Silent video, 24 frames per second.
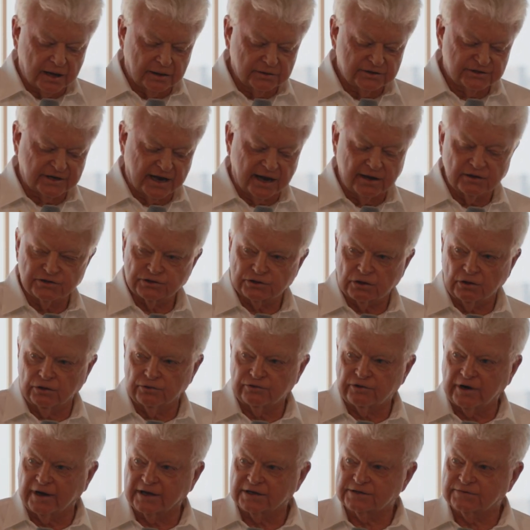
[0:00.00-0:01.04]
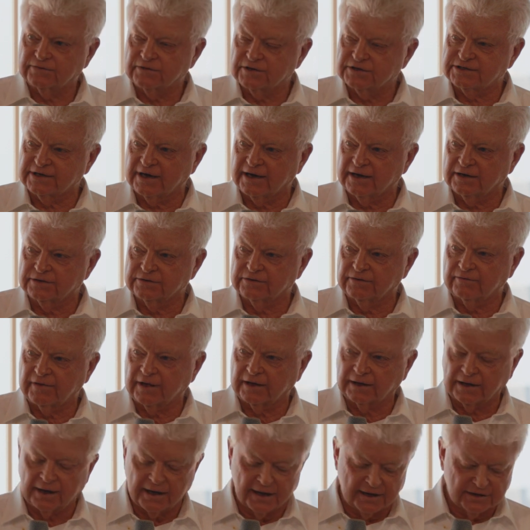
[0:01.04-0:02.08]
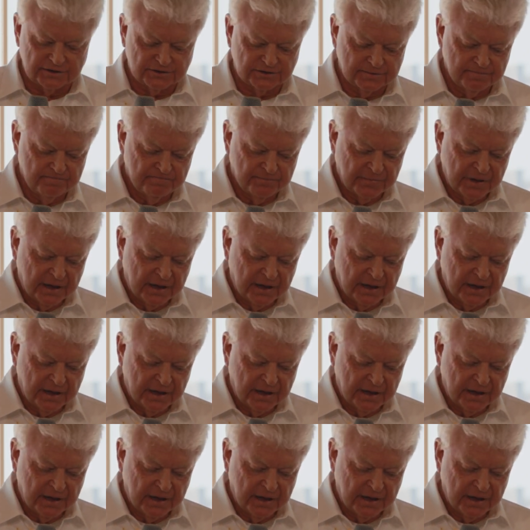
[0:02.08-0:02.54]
sales contracts for the sales of that gas.